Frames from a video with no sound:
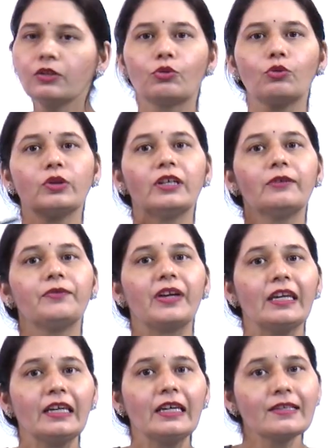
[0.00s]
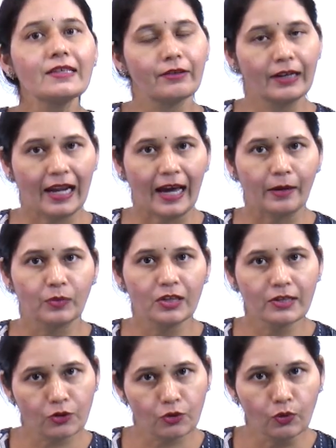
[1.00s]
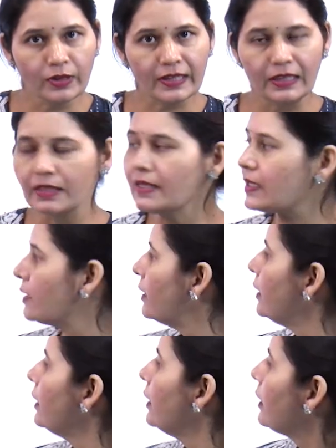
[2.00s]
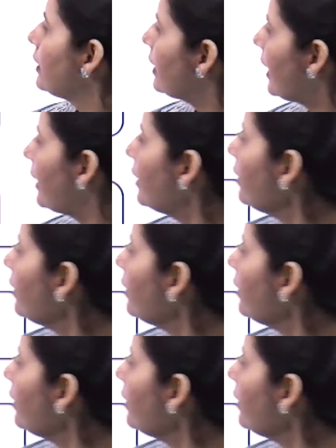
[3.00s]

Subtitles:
through the various reliable sources, then